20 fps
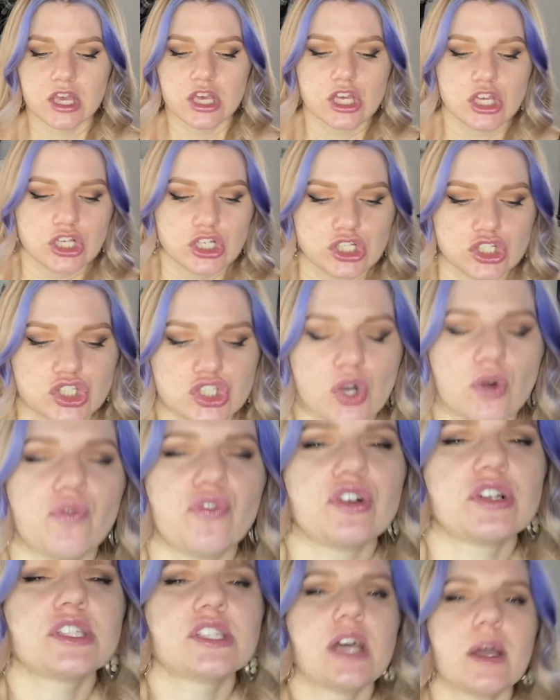So for
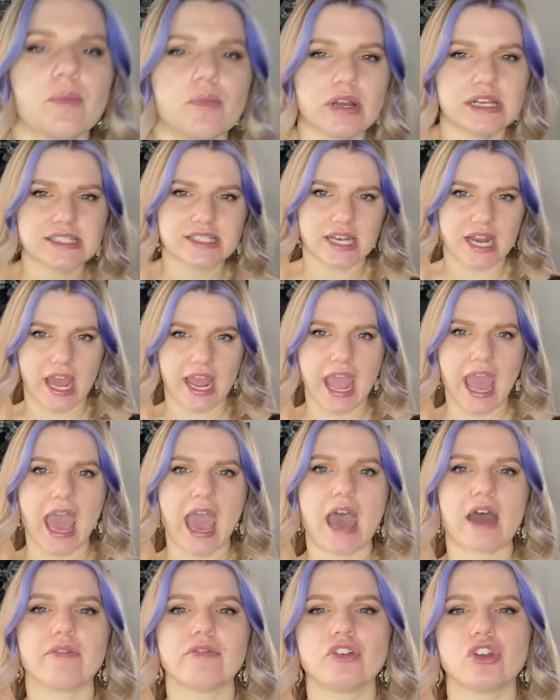some reason, I
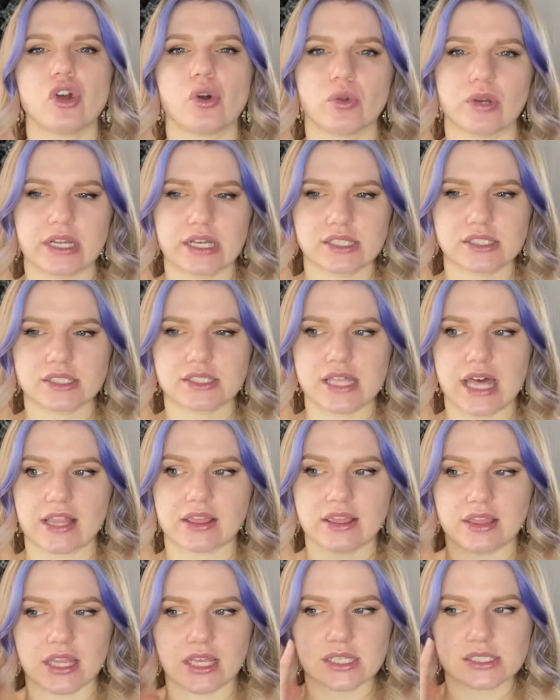have noticed that
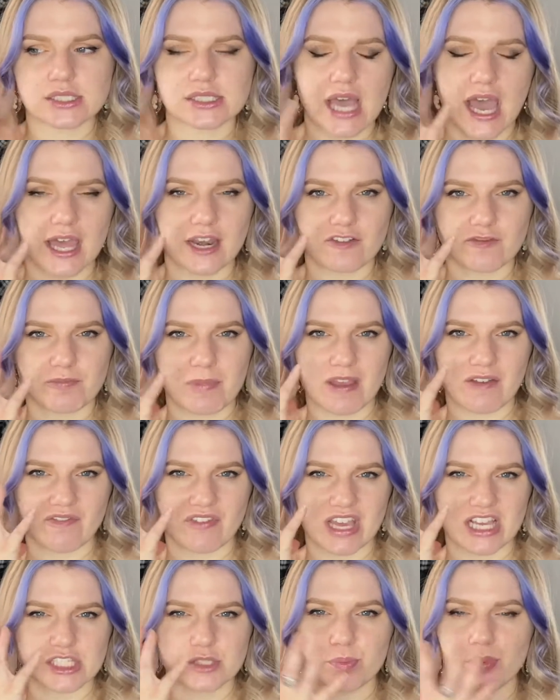this side of my
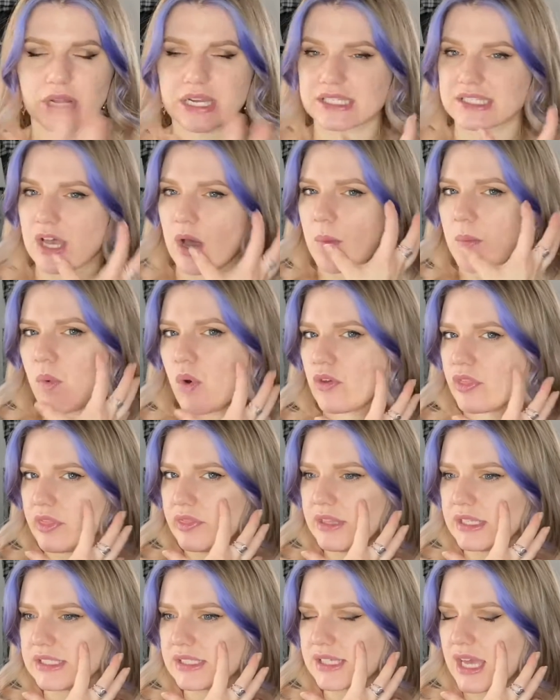face breaks out more than
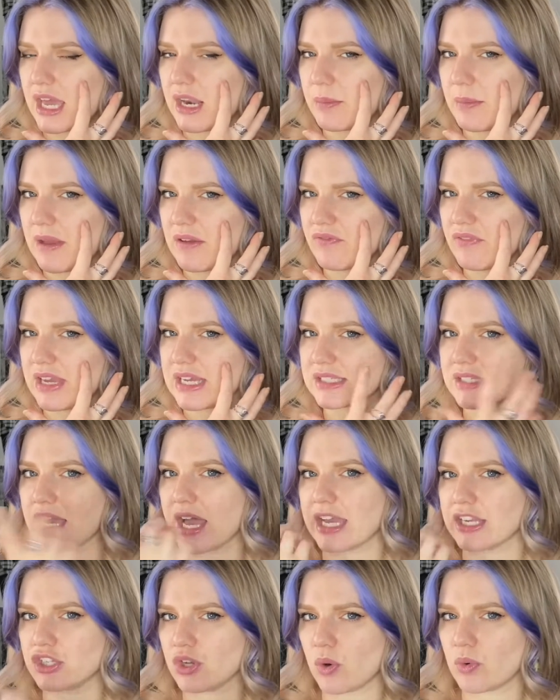this side of my face. I
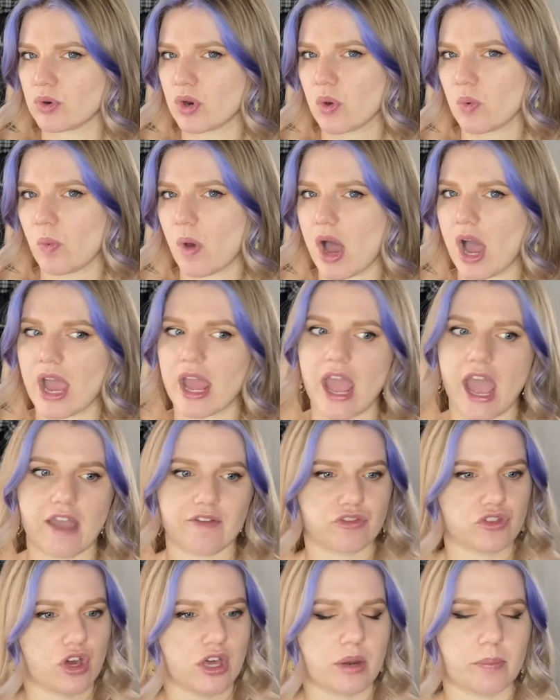don't know why. I've
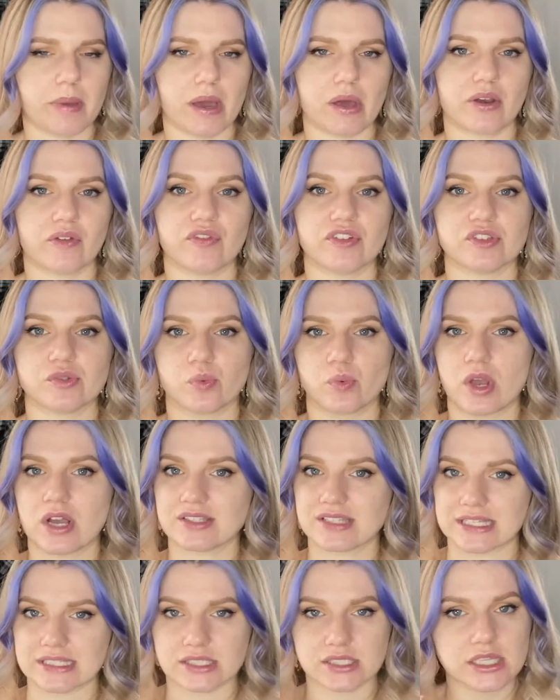thought about if it's because I
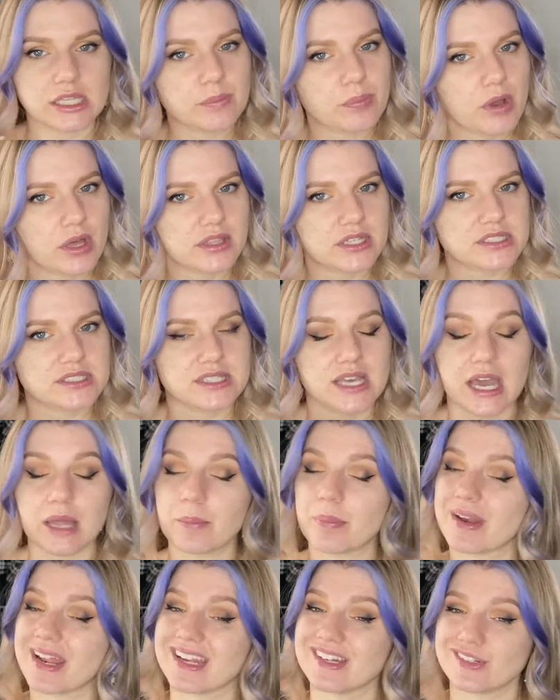sleep on this side, but
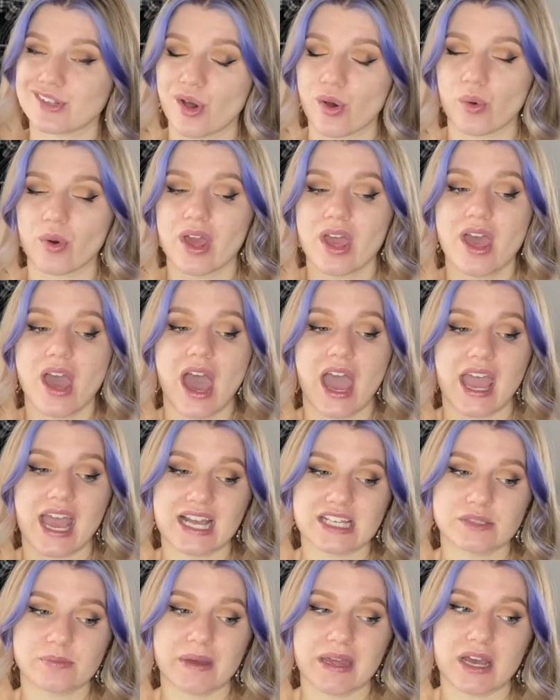I don't. I
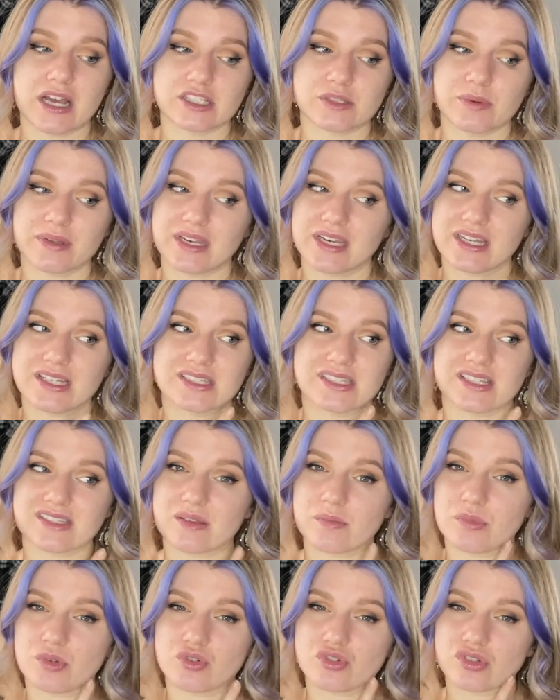asked my husband and he says I'm
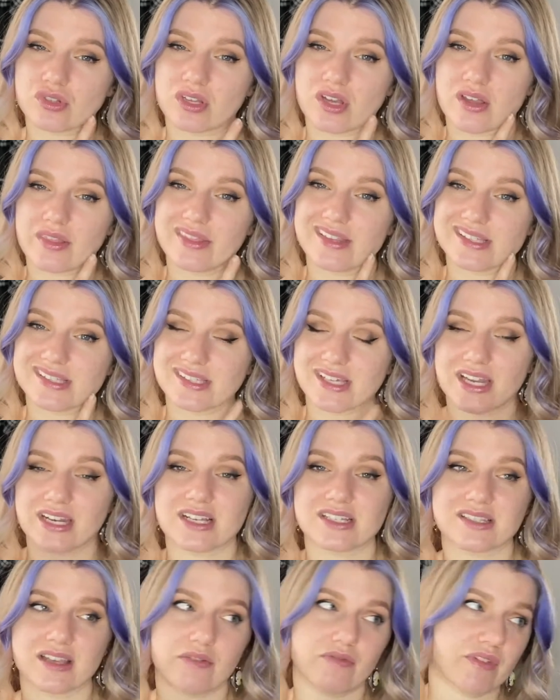usually on this side because
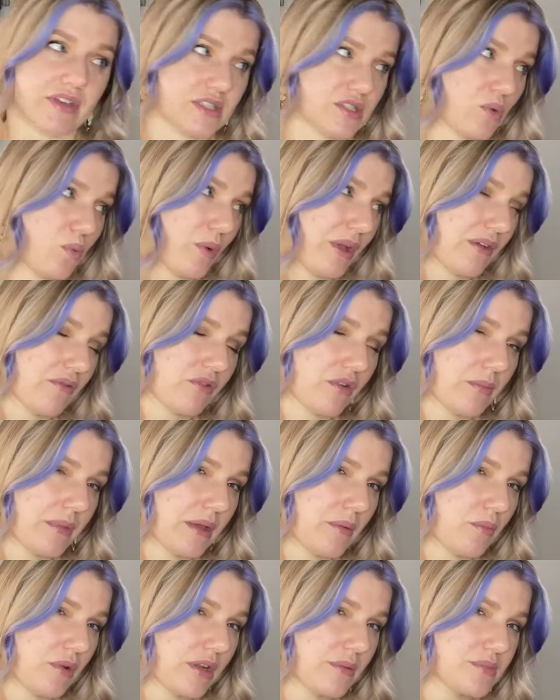I face away from him
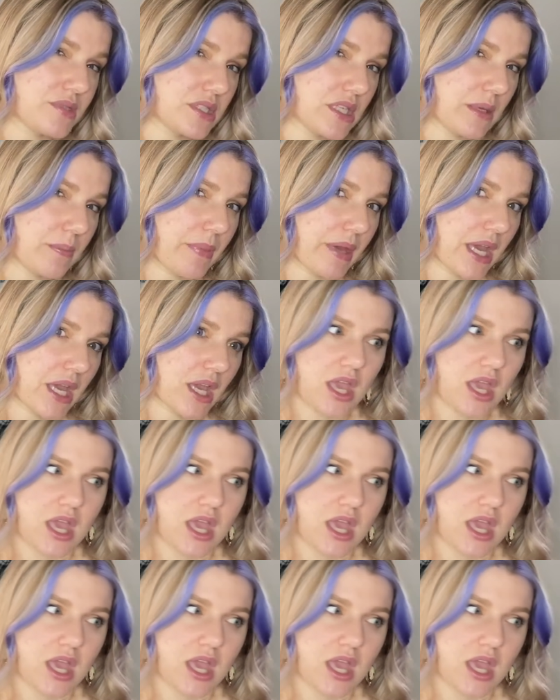when I'm sleeping.